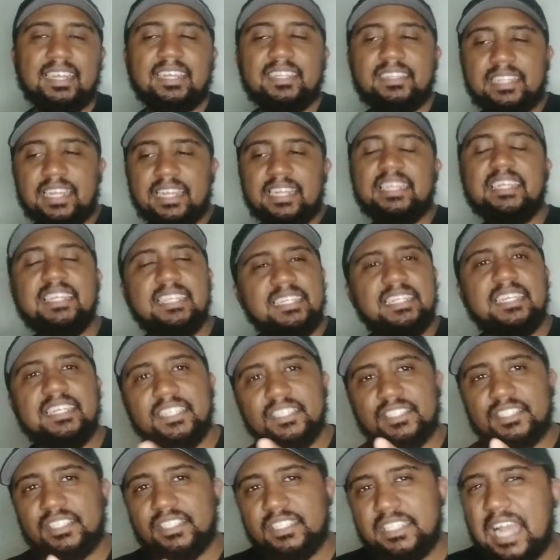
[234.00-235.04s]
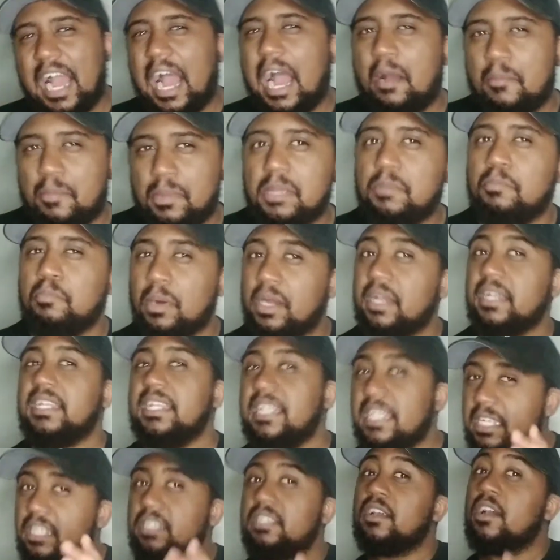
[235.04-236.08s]
than he is Yami, but
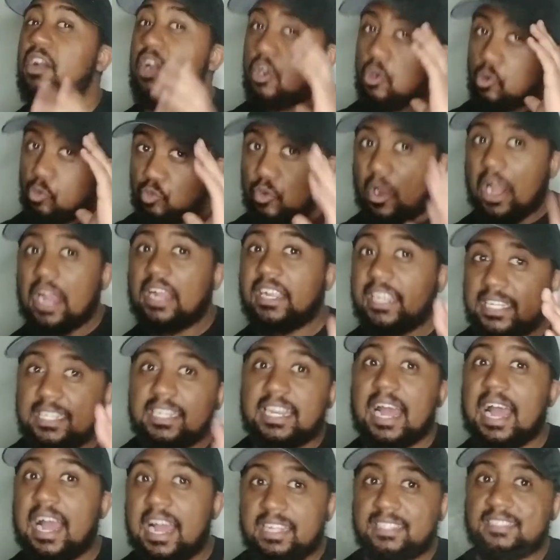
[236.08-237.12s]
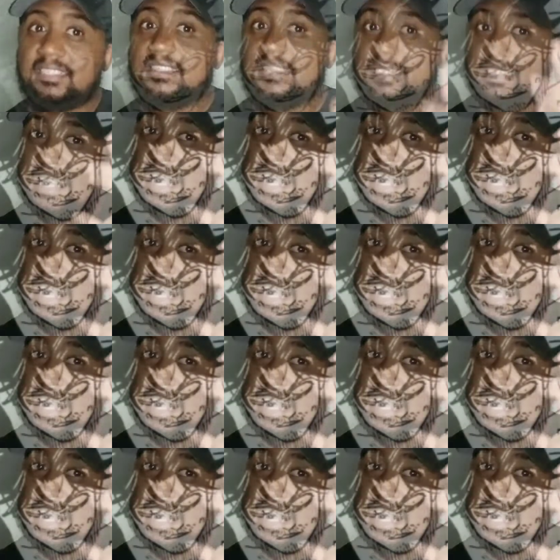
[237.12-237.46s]
he recognizes